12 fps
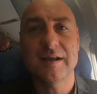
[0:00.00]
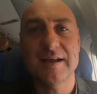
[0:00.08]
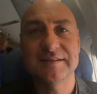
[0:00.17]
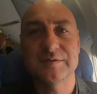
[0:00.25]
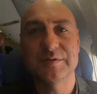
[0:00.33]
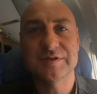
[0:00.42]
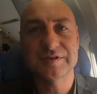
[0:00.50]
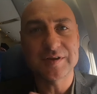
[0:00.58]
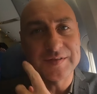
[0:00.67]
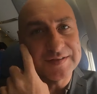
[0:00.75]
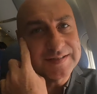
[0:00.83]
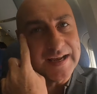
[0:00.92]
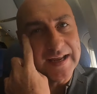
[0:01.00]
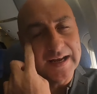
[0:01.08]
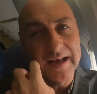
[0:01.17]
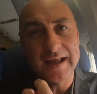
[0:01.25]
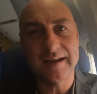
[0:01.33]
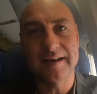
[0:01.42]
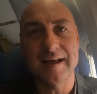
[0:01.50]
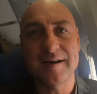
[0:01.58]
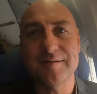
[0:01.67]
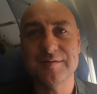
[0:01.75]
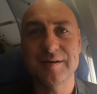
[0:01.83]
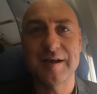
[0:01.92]
Okay, so we're just on the second leg
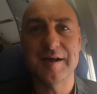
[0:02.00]
now.